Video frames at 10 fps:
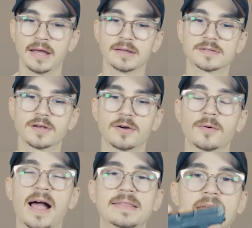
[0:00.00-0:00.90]
And
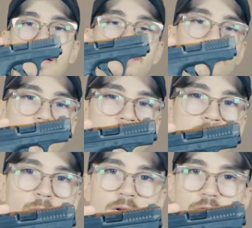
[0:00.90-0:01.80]
so at that
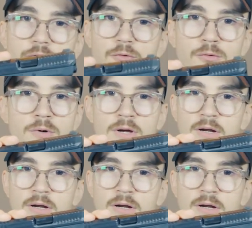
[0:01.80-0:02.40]
point, when you